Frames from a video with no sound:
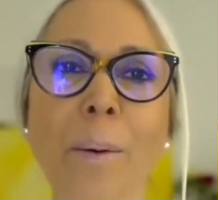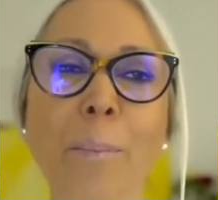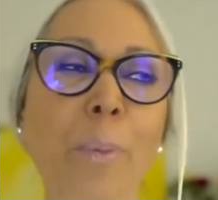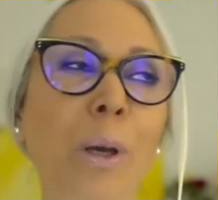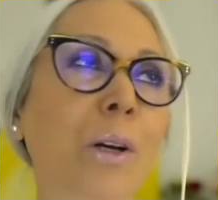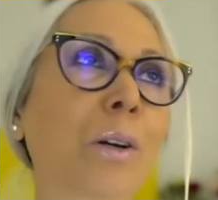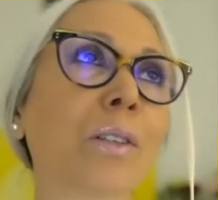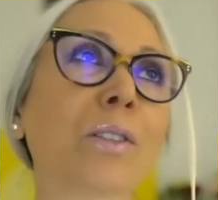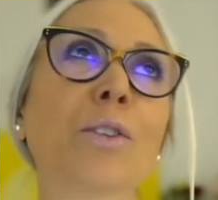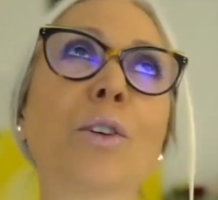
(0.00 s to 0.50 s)

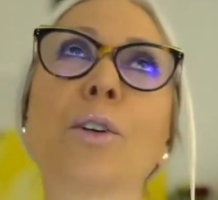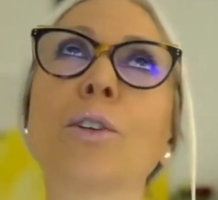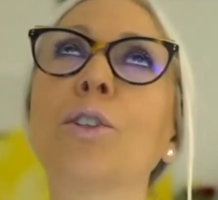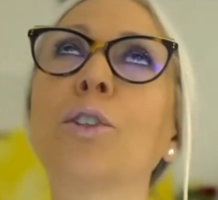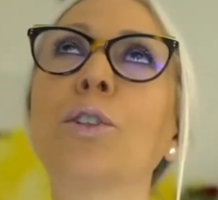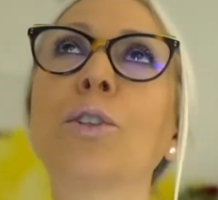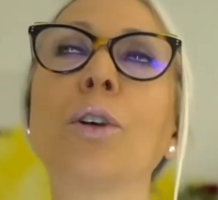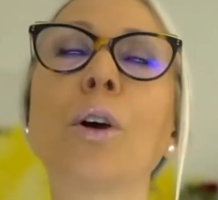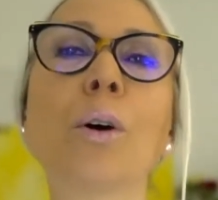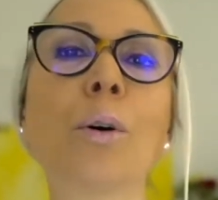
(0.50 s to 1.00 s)
because there are
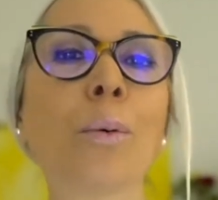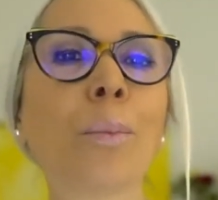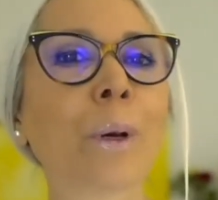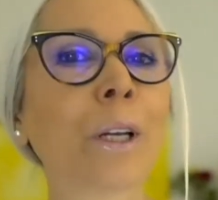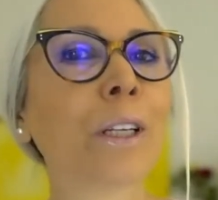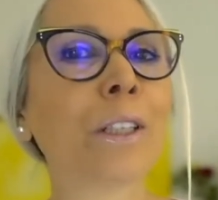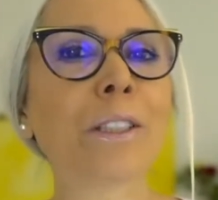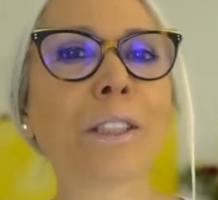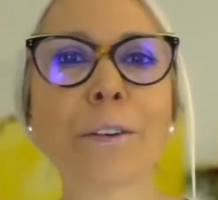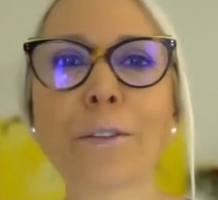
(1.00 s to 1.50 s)
so
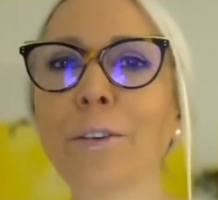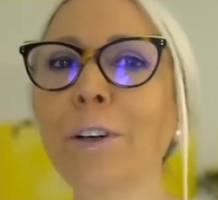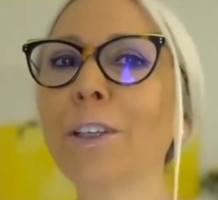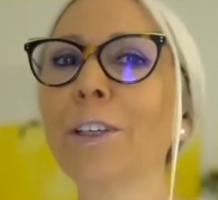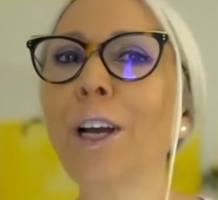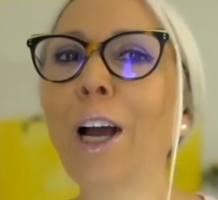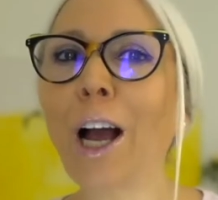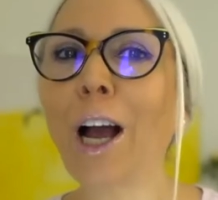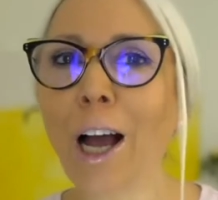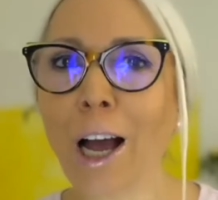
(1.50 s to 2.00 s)
many
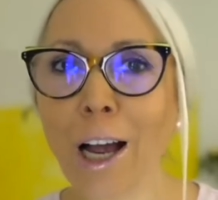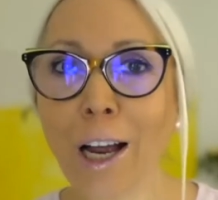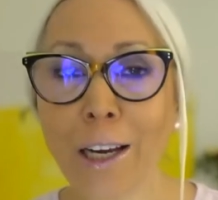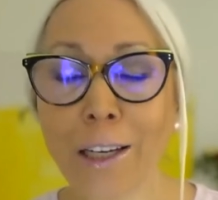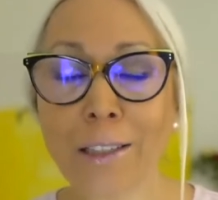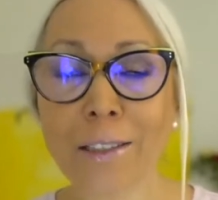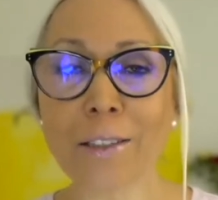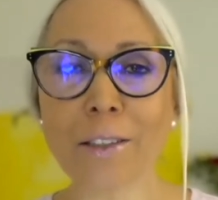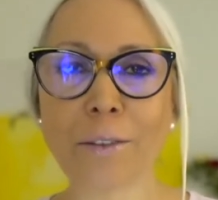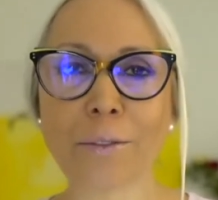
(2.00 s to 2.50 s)
different
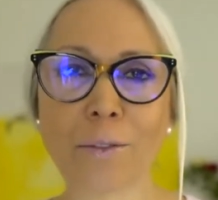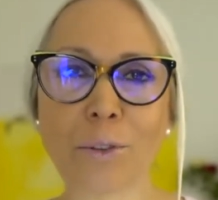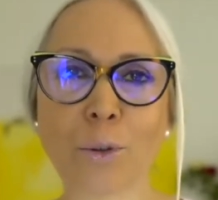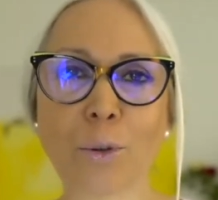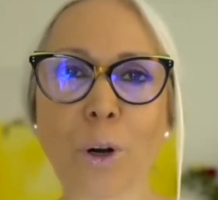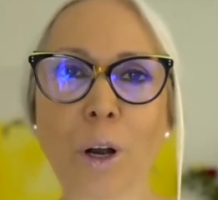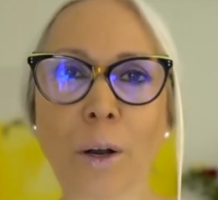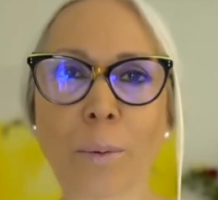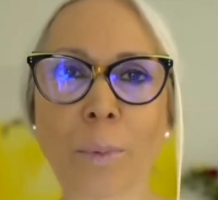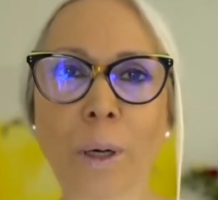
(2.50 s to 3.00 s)
kinds of
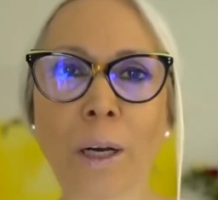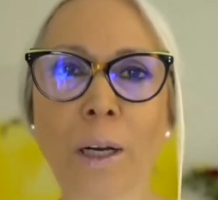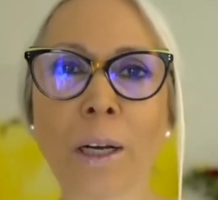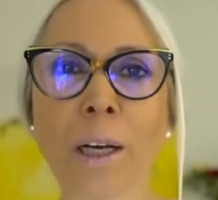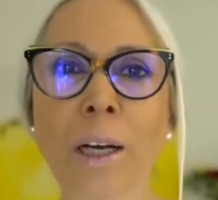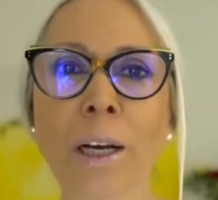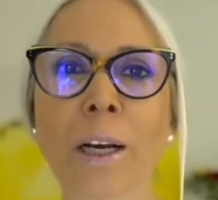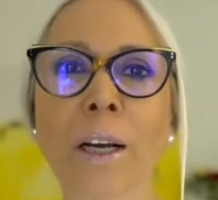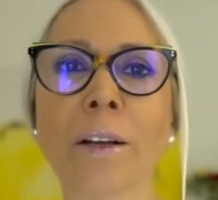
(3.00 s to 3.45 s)
trauma.